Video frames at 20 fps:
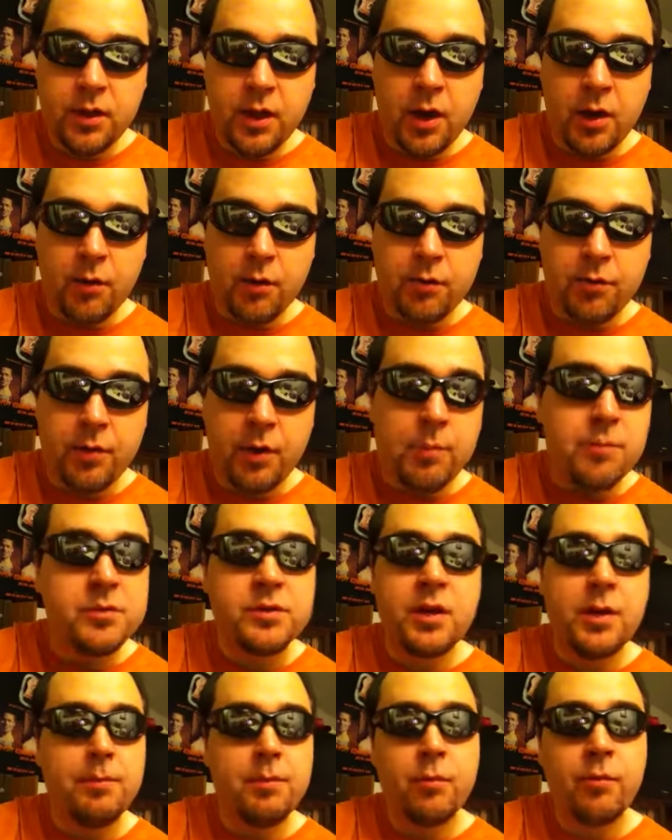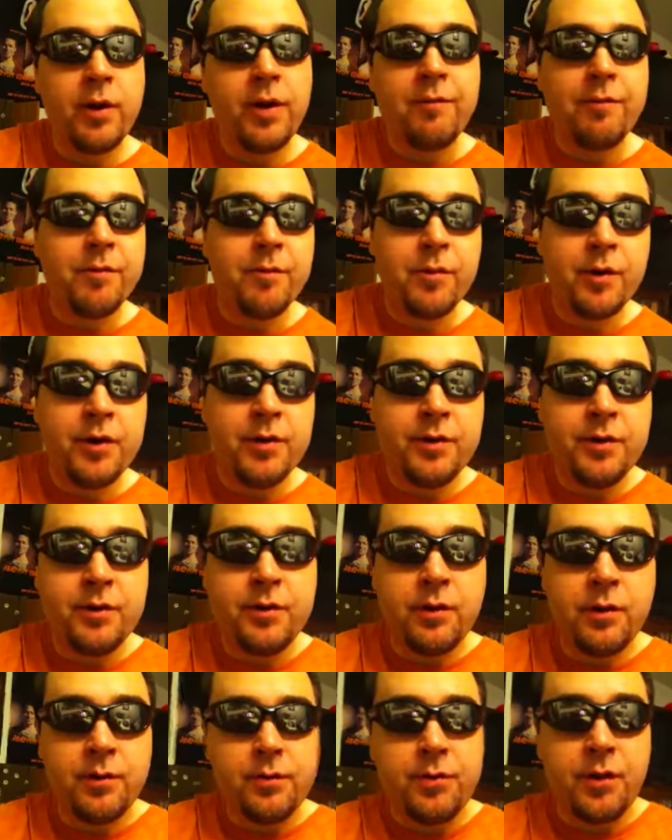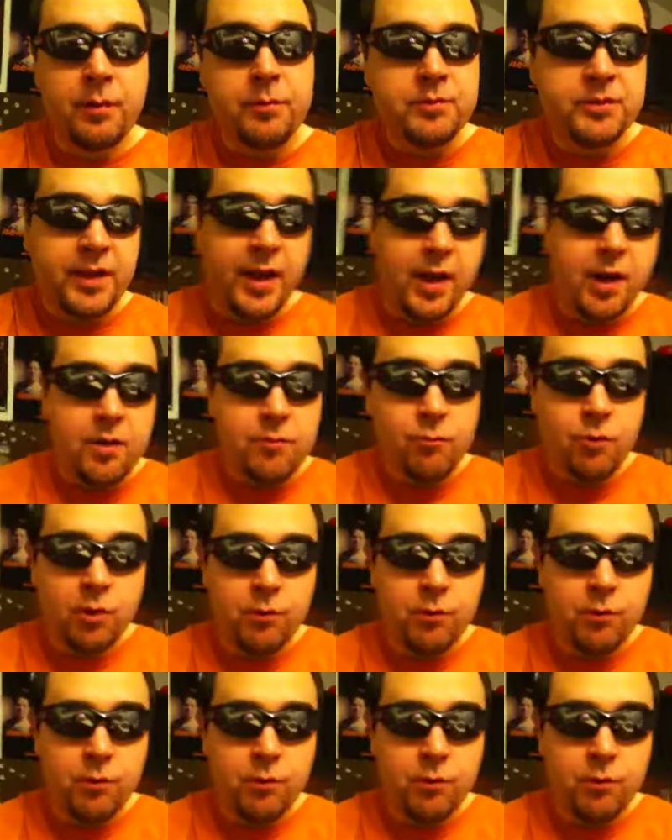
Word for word: Or thumbs up or whatever you want to do. Or thumbs down.